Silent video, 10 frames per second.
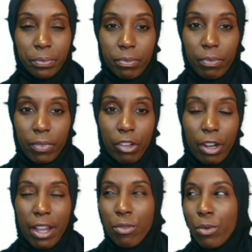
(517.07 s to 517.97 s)
right? We
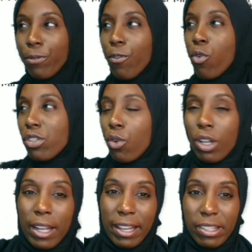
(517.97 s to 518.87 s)
focus on
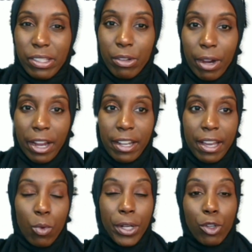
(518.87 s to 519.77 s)
legacy right now. We're no
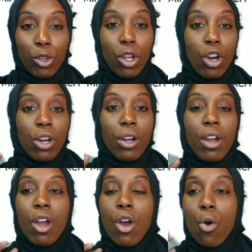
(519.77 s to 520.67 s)
longer
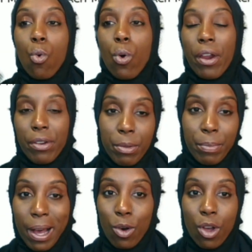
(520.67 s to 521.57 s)
worried about
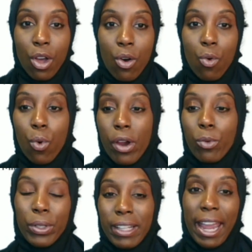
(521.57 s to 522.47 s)
where we're
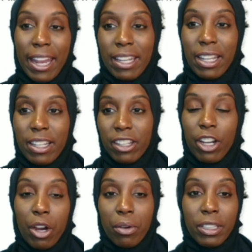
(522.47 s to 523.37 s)
at in the
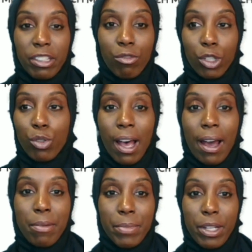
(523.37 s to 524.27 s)
currently real time in
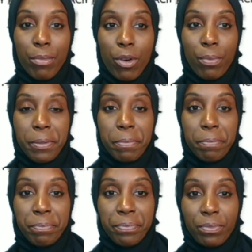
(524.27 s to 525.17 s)
the moment.
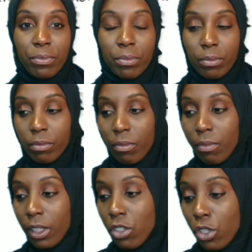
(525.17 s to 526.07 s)

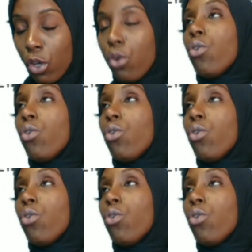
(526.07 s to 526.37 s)
So